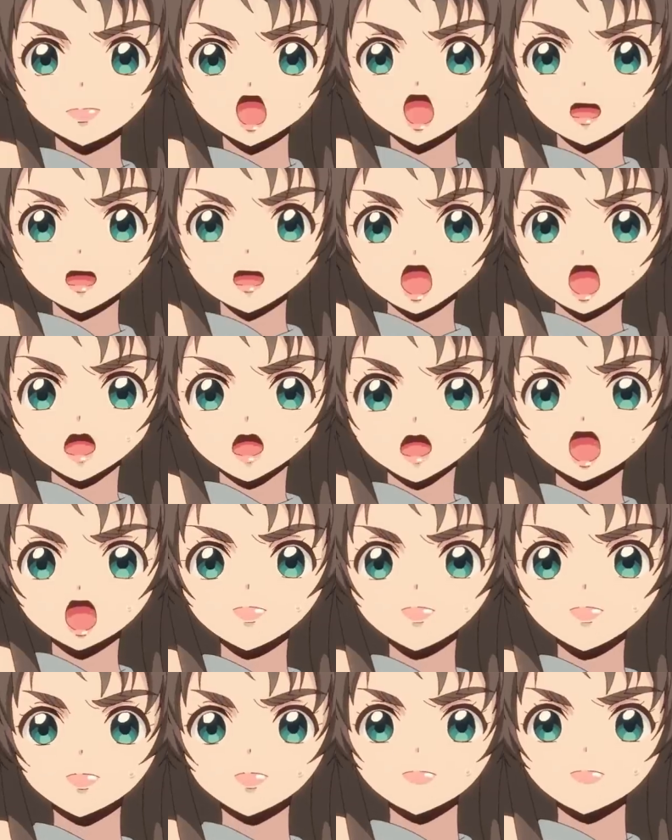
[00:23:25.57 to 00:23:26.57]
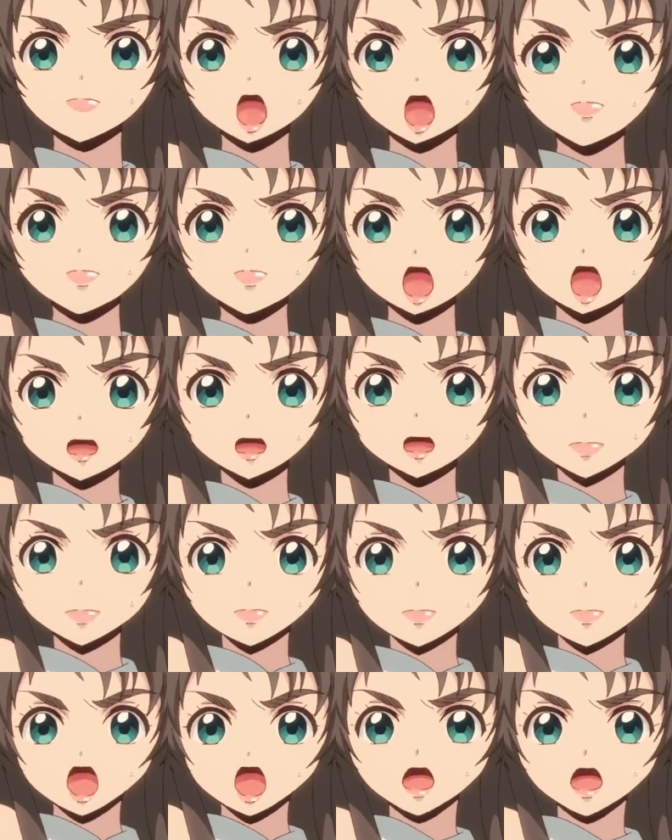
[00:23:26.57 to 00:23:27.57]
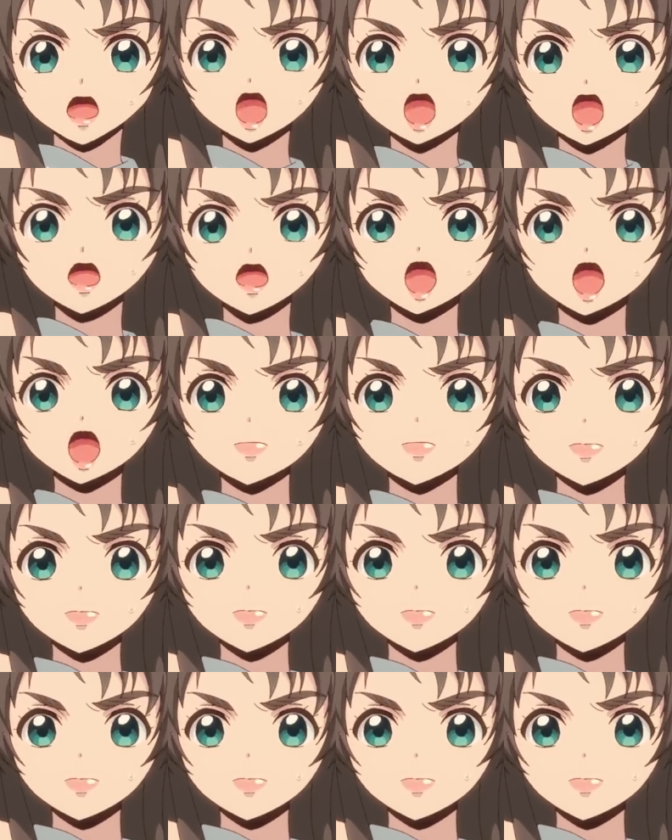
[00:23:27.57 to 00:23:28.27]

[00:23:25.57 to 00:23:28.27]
We'll crush you, again and again.